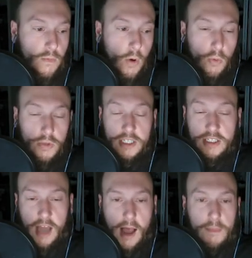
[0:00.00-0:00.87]
only
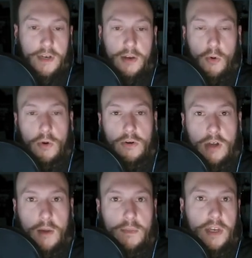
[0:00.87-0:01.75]
dominant oil
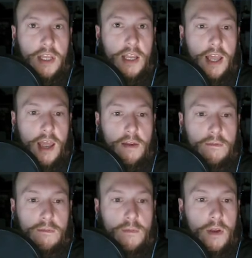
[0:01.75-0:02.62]
company
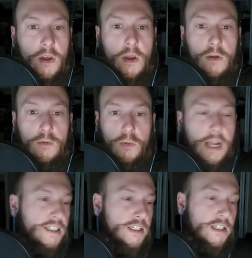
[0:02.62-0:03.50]
and
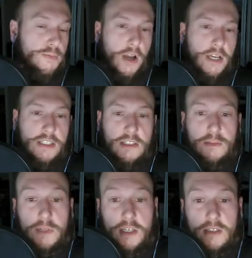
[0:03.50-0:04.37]
raising its
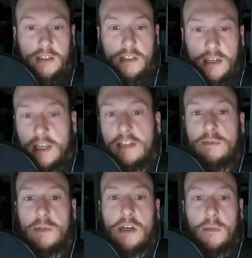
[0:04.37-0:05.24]
prices because it, it
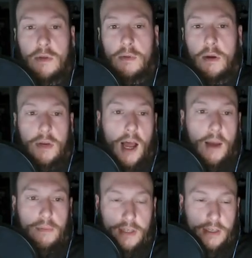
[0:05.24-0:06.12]
has become an, a
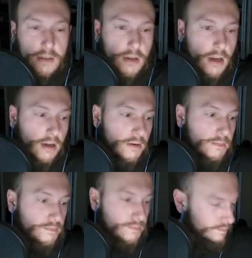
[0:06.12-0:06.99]
monopoly.
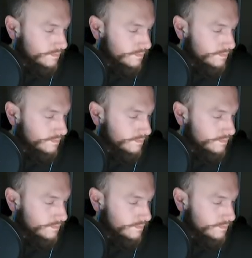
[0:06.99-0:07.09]
Um,